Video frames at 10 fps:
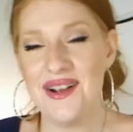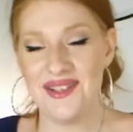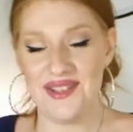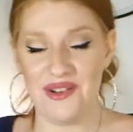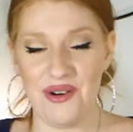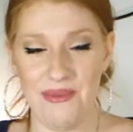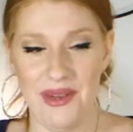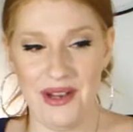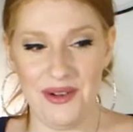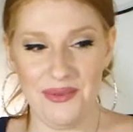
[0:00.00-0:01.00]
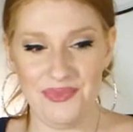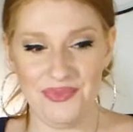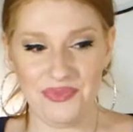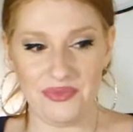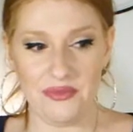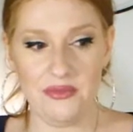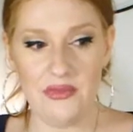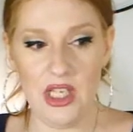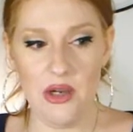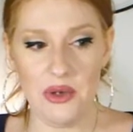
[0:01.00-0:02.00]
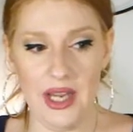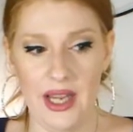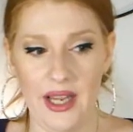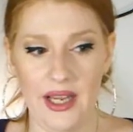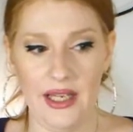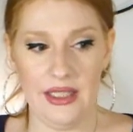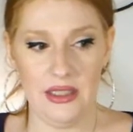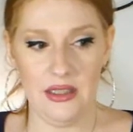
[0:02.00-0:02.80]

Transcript: Scorpio. Okay.